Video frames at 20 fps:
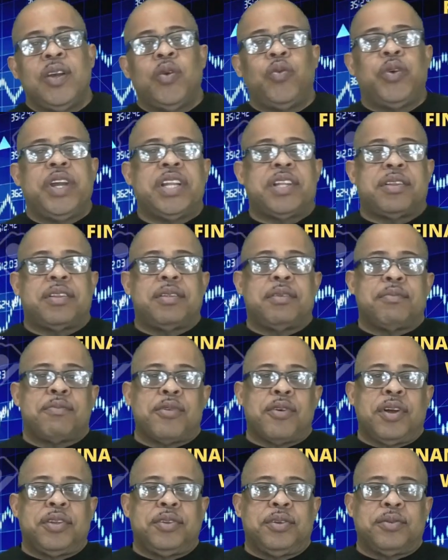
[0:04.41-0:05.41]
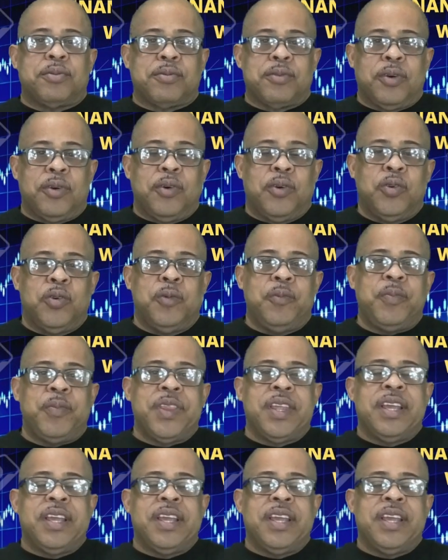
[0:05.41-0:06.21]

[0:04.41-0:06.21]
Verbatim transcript: with Brother Ro.